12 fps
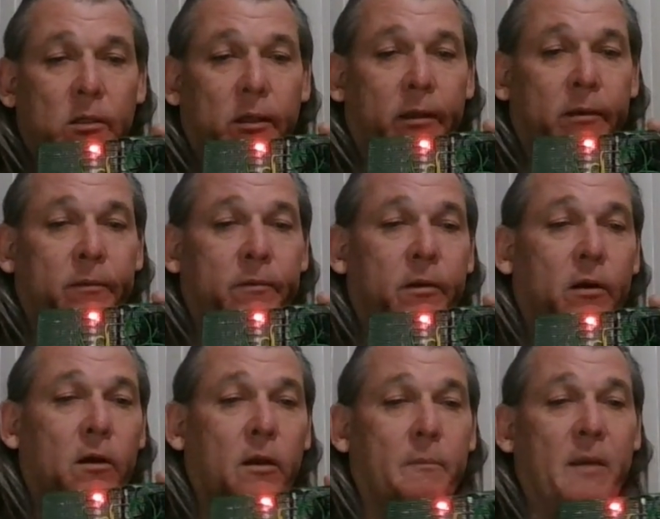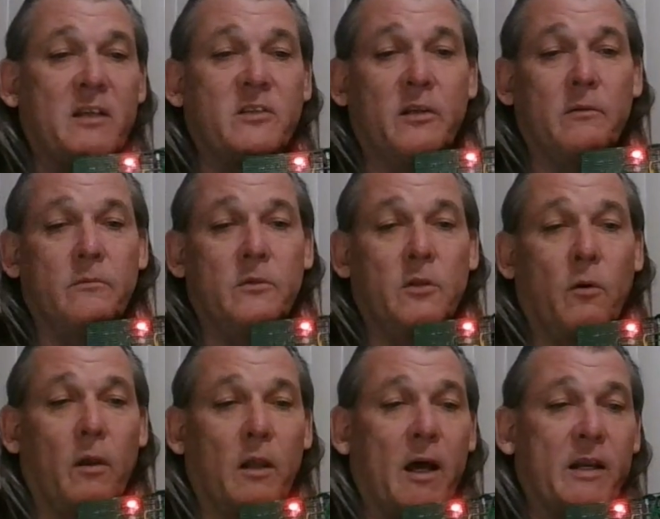and it makes it, a
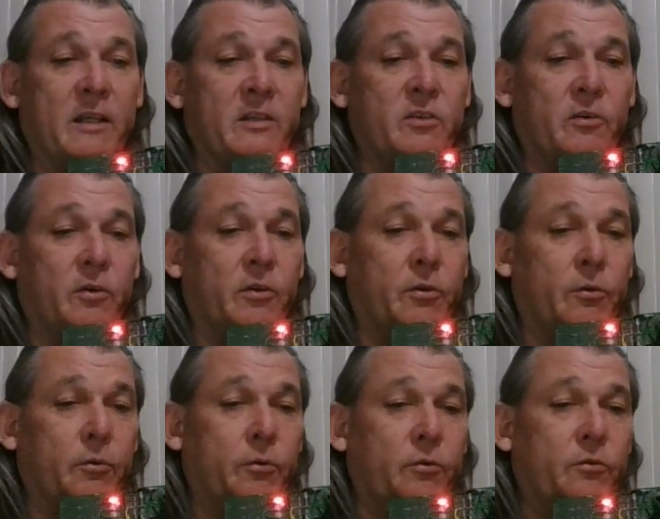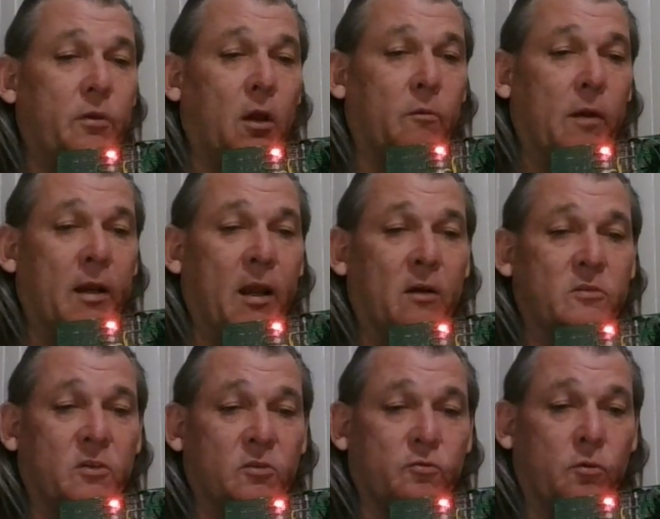lot easier to use. Right now, it's
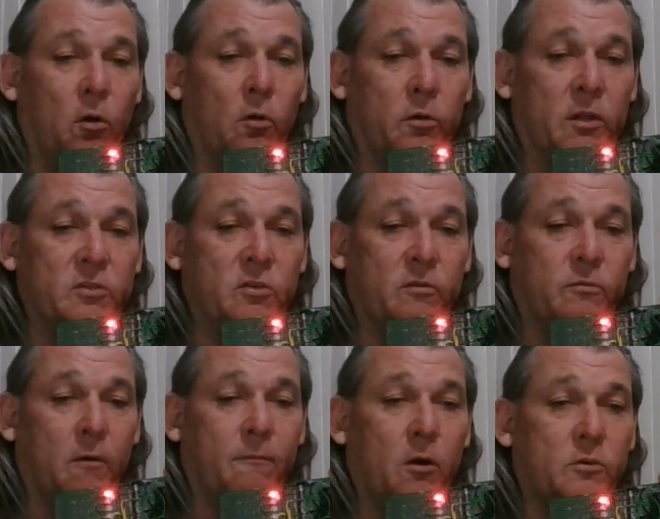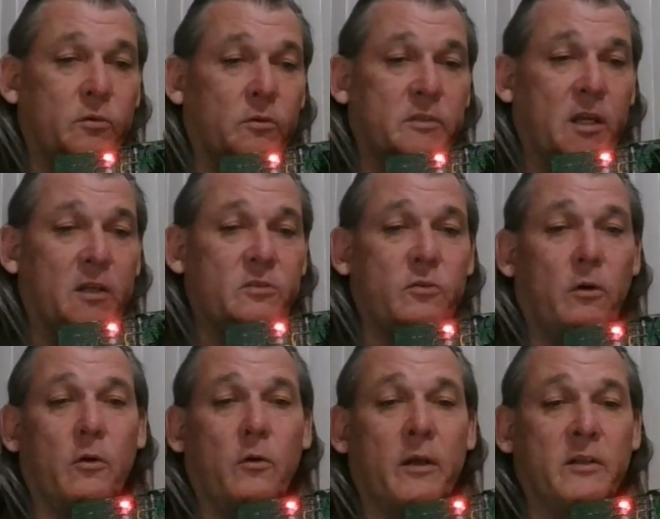a controller and it's used for a functional test, so I'll
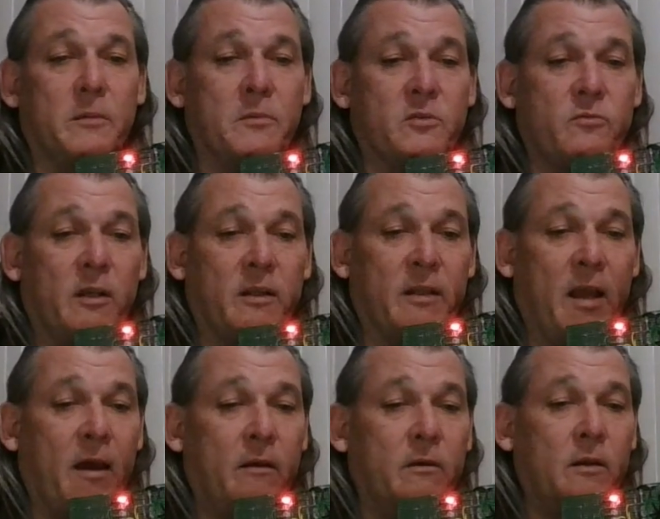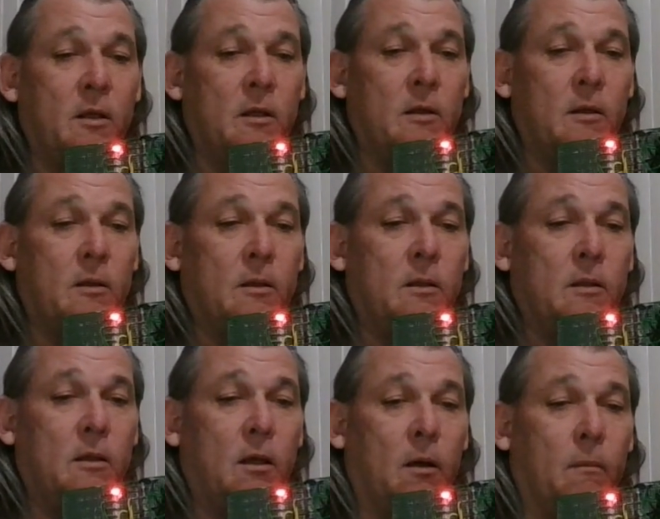go ahead and demonstrate that.
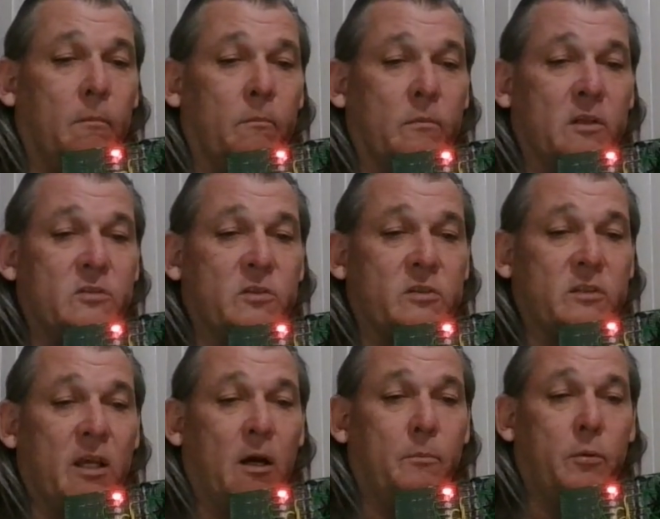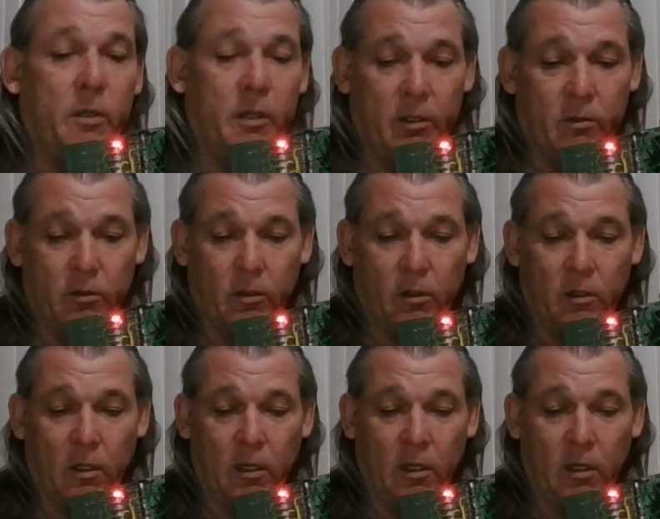Let's just say I'll put in